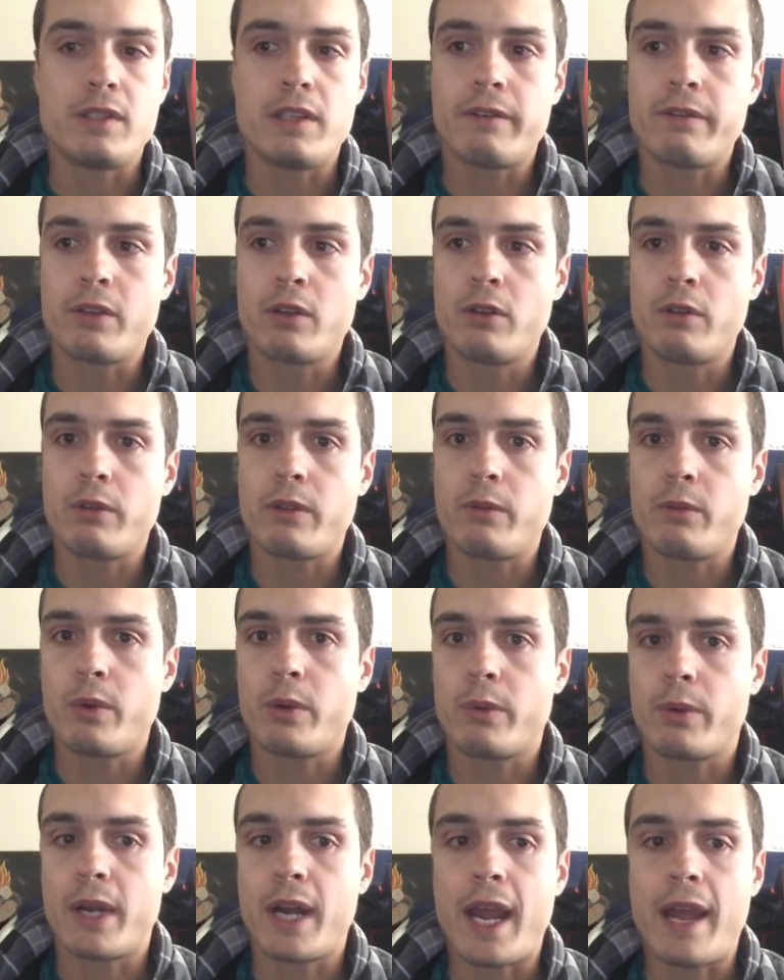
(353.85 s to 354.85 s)
difficulty
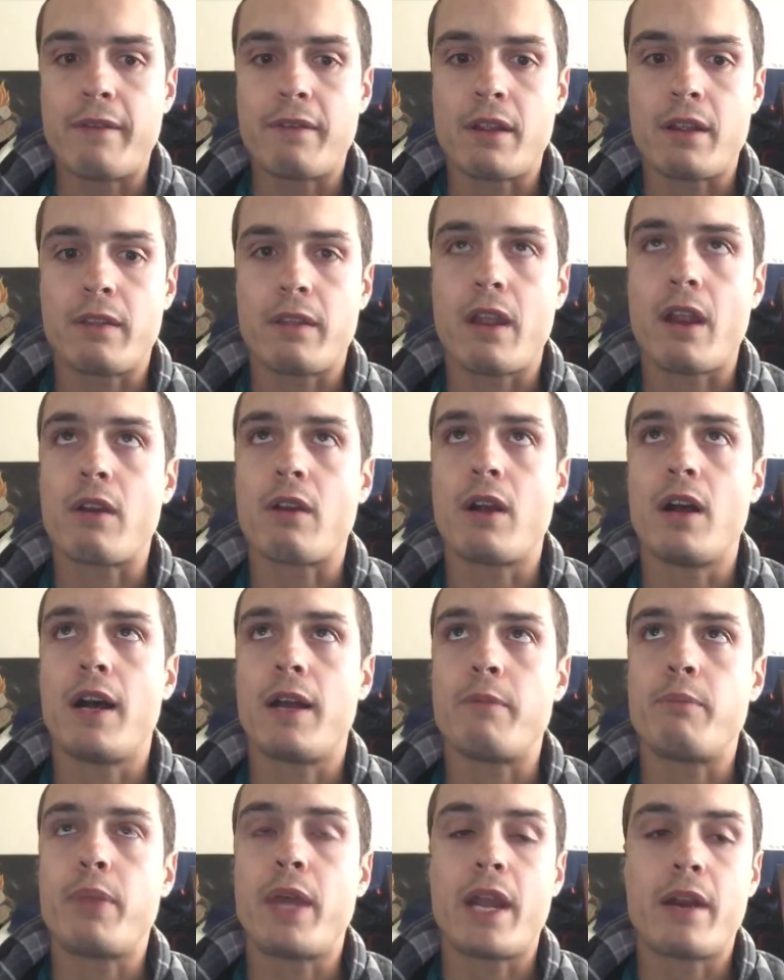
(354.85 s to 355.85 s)
we were having there
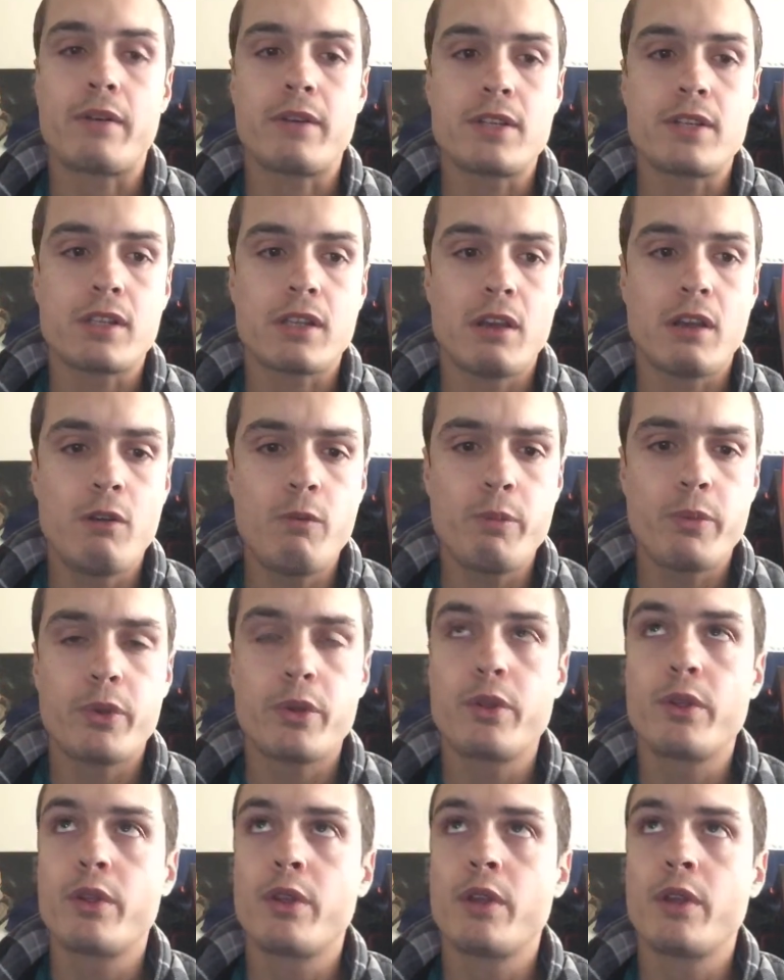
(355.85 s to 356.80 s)
on Periscope.